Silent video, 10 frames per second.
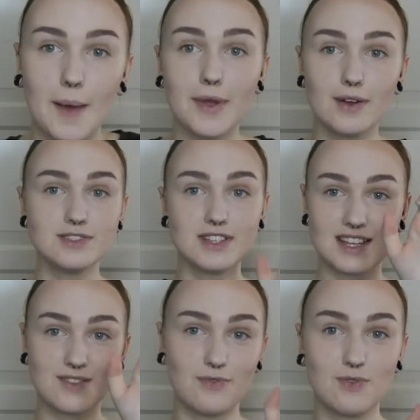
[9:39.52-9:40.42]
I'm going to
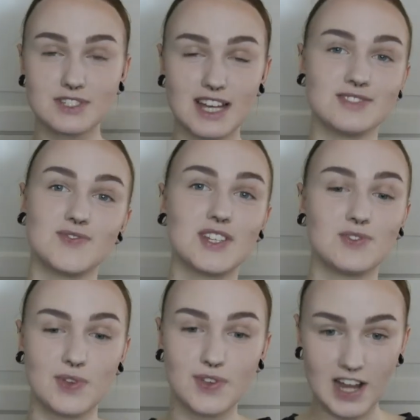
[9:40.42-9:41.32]
get a full size of
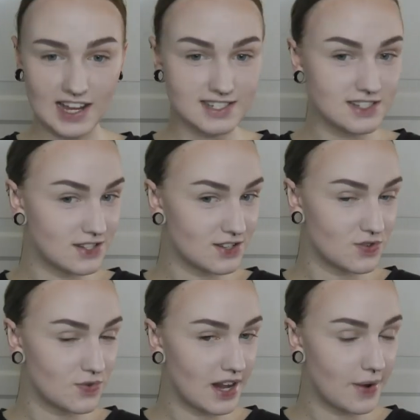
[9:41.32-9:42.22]
this one, you guys. This
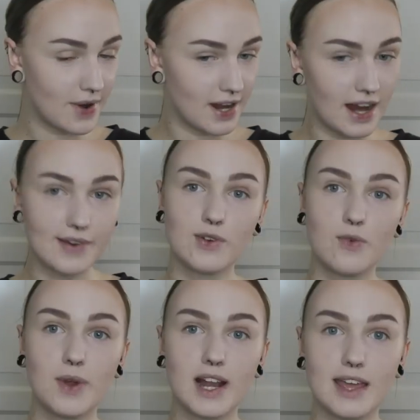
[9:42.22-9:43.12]
looks really great. I
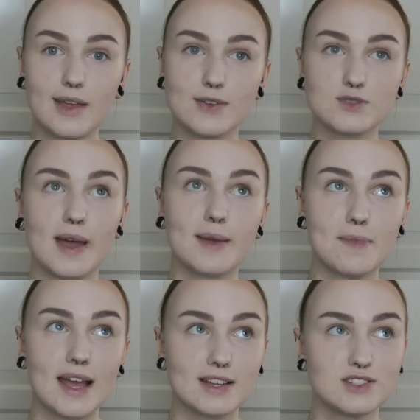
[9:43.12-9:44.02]
normally use my
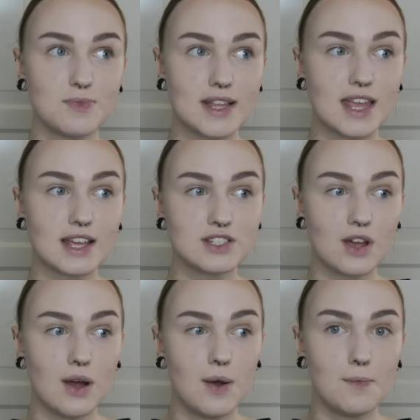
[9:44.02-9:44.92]
MAC
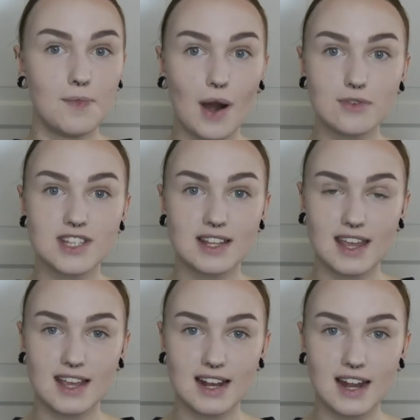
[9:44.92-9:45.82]
Cosmetics brow set
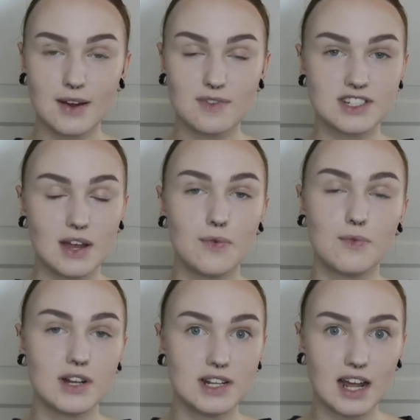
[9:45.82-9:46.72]
in clear, which I
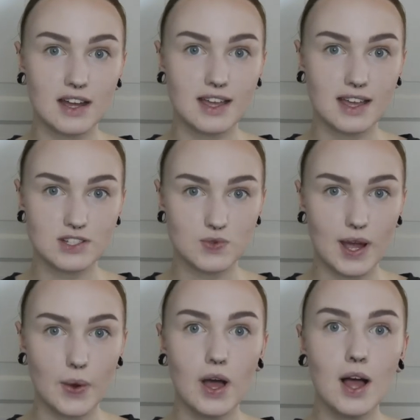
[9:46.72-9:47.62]
really like as
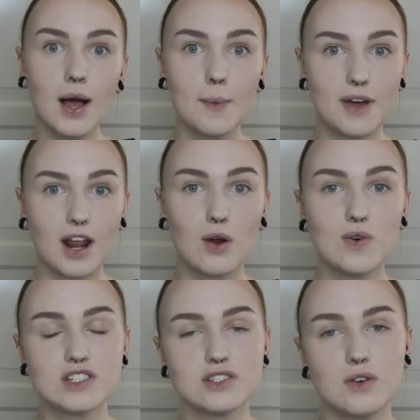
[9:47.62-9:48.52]
well. But I
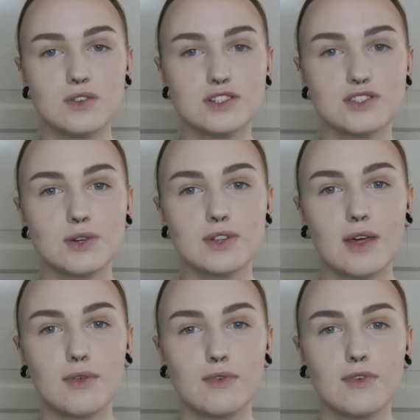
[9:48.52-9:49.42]
always notice though
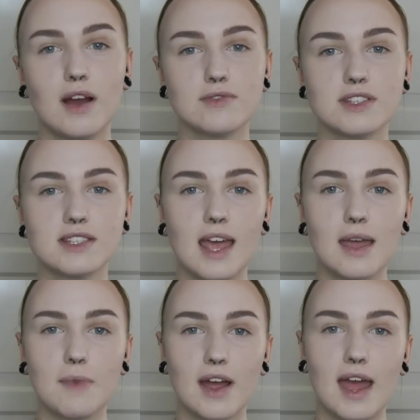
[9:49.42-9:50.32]
that throughout the
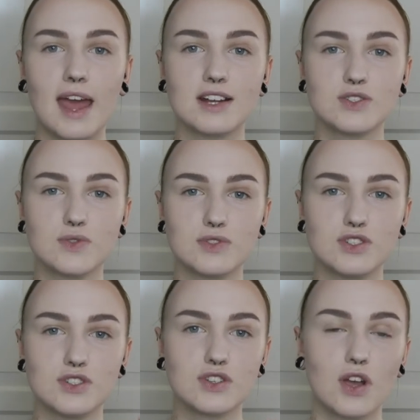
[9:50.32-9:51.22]
day my hairs will
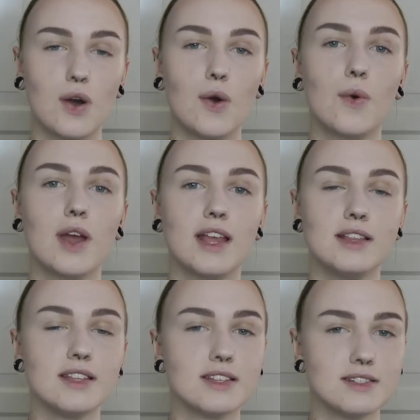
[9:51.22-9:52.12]
just go
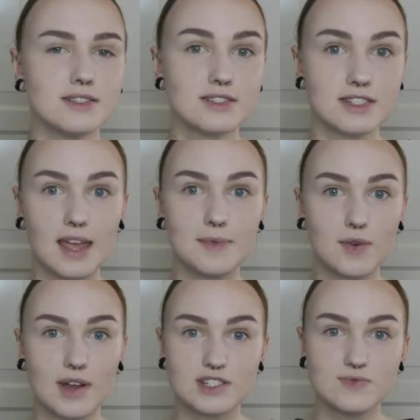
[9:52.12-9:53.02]
in the same
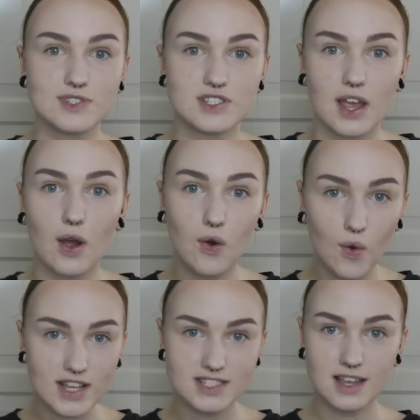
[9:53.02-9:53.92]
direction which they
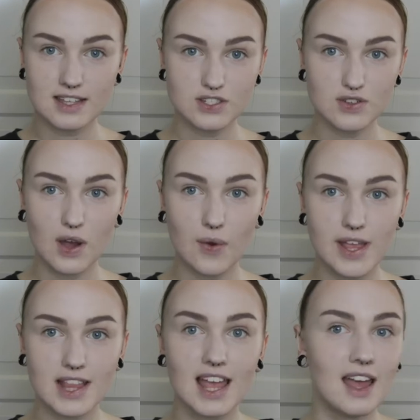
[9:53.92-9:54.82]
always tend to go
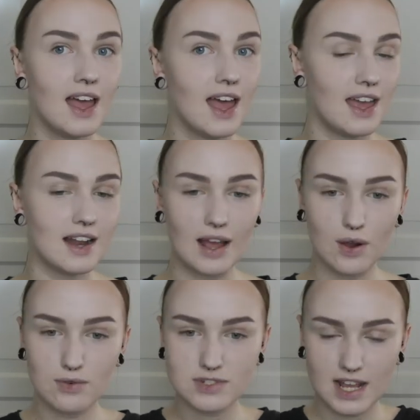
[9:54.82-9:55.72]
in. And I
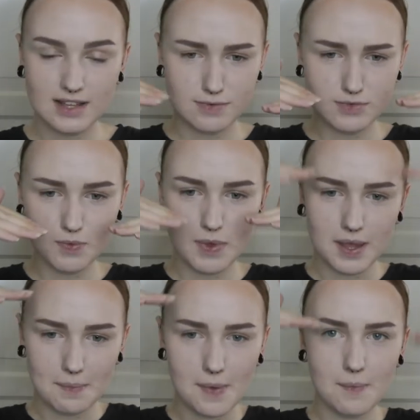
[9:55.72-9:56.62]
always like them to
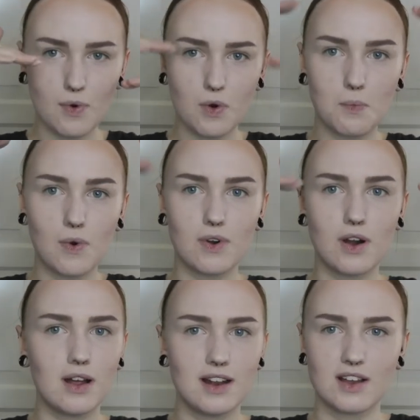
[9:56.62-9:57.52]
be a bit more
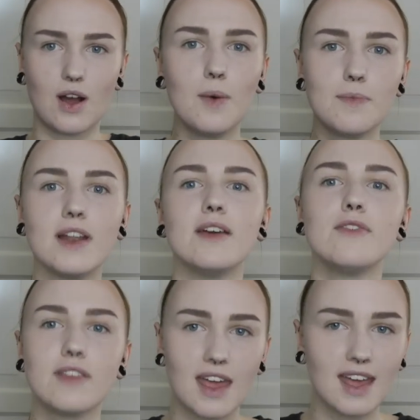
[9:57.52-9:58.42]
like
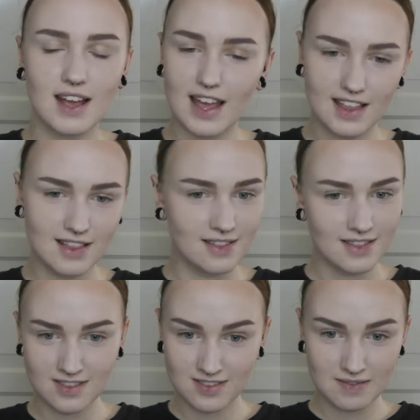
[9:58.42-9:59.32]
uplifting and
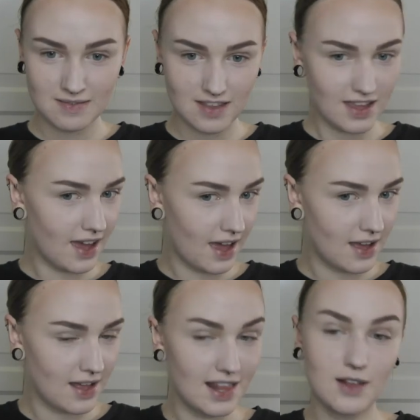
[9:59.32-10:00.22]

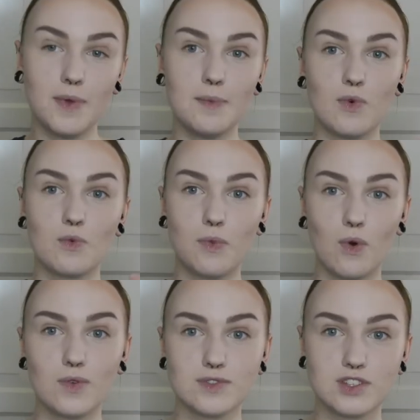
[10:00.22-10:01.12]
yeah, a little bit more
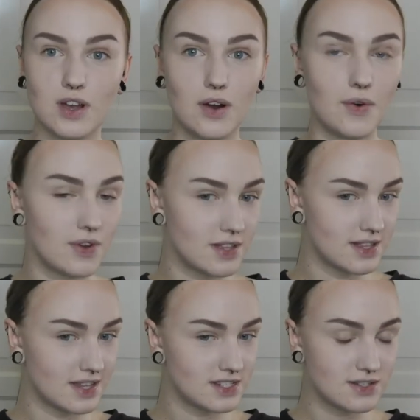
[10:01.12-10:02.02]
bold. So
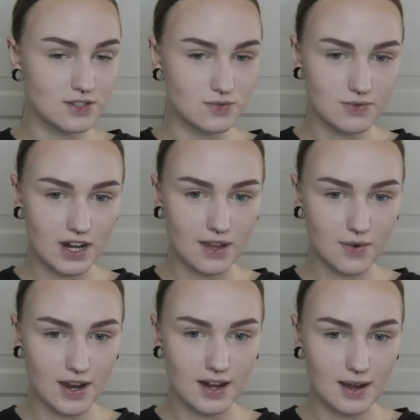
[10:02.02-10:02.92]
this looks really
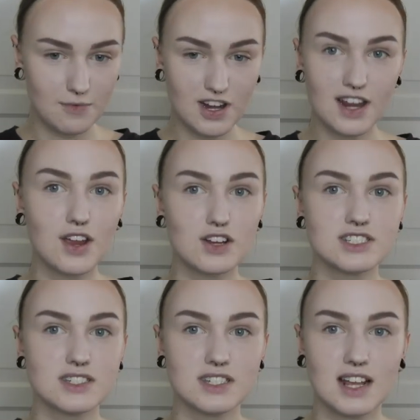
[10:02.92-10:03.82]
great. I'm really
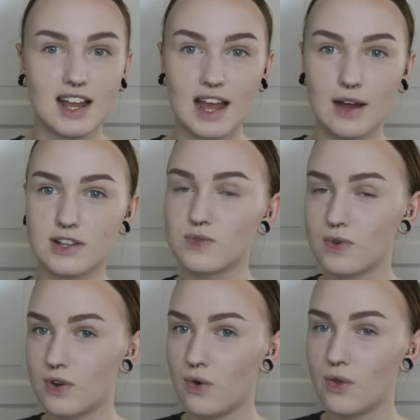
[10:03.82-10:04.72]
curious to see like this
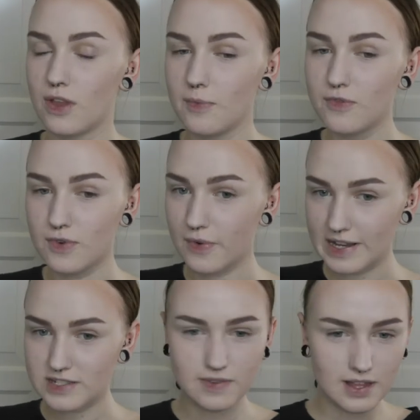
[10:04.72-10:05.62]
would hold up through the
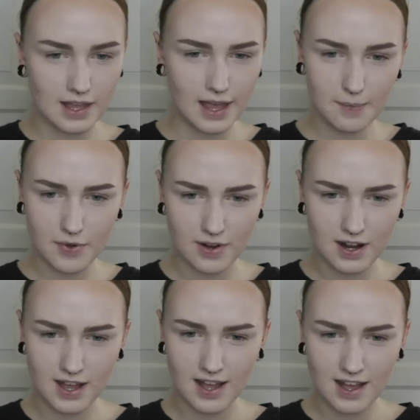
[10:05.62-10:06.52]
rest of the day, but
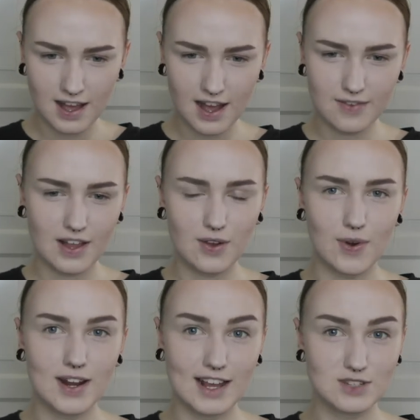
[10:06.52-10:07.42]
I have like
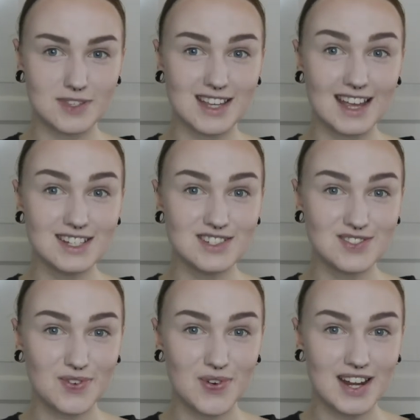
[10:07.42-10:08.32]
great
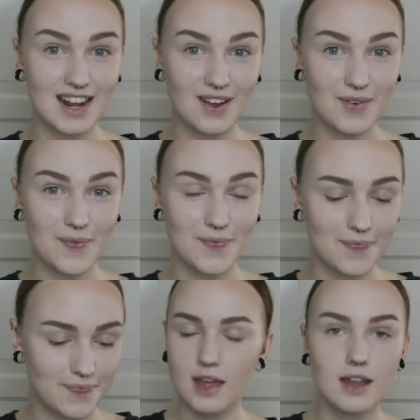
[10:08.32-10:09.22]
expectations for it now.
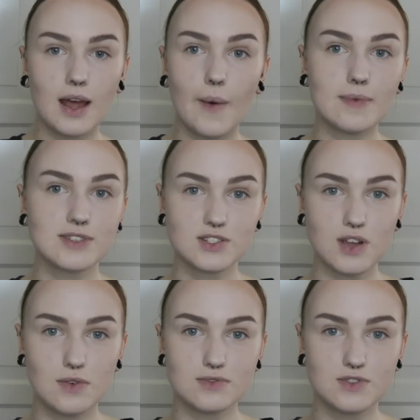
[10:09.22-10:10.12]
Now I'm just
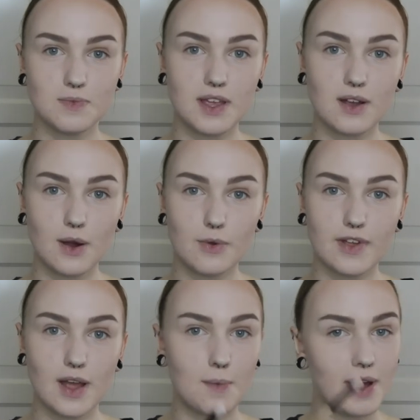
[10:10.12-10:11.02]
going to be
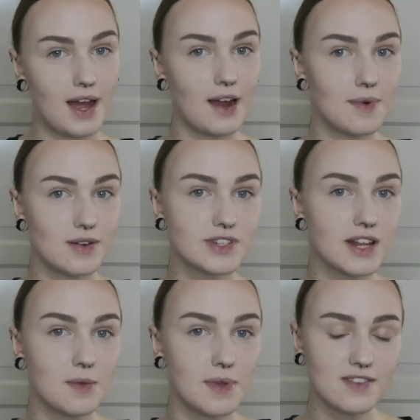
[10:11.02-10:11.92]
carving out my eyebrows a
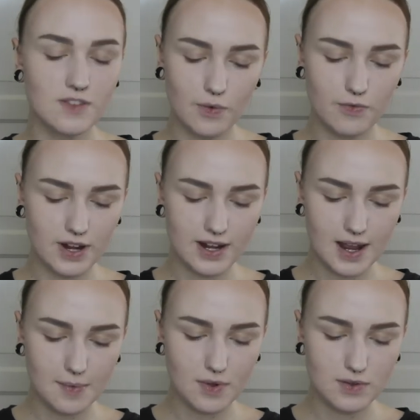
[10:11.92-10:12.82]
little bit. So for that
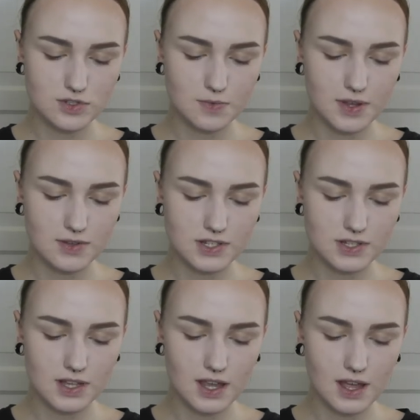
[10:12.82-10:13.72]
I'm going to be
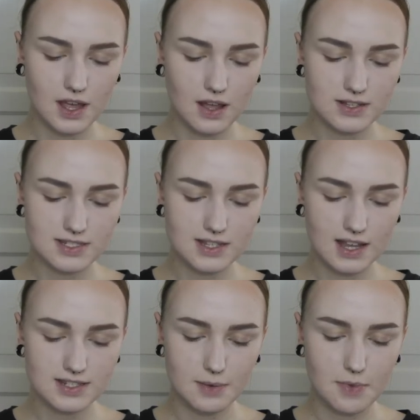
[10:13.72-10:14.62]
using the
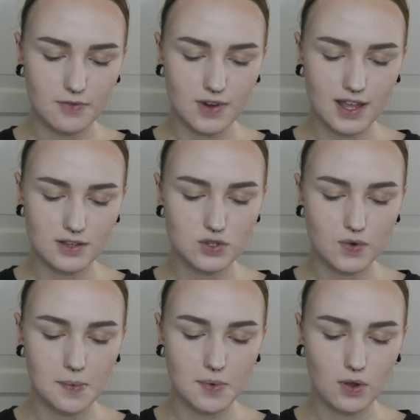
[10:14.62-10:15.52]
Anastasia Beverly Hills
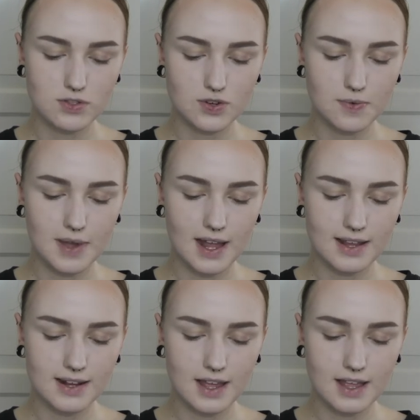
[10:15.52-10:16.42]
Cream Contour
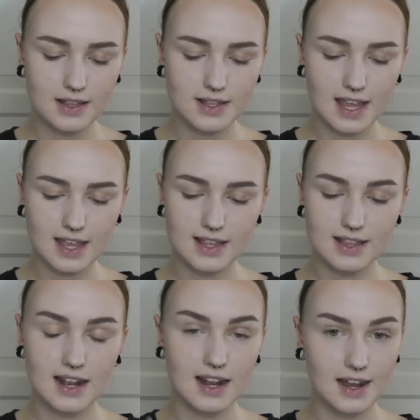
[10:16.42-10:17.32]
Palette and
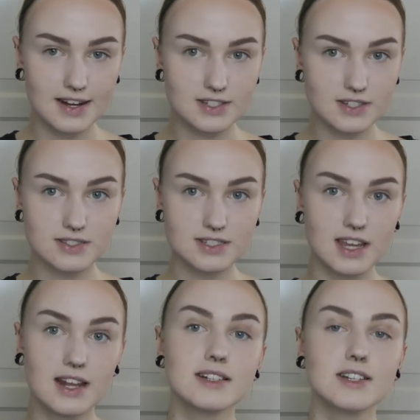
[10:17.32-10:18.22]
taking the lightest
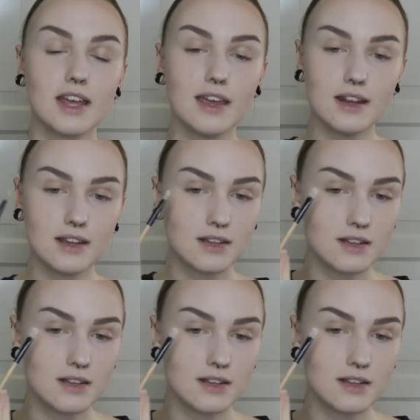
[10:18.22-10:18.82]
concealer shade.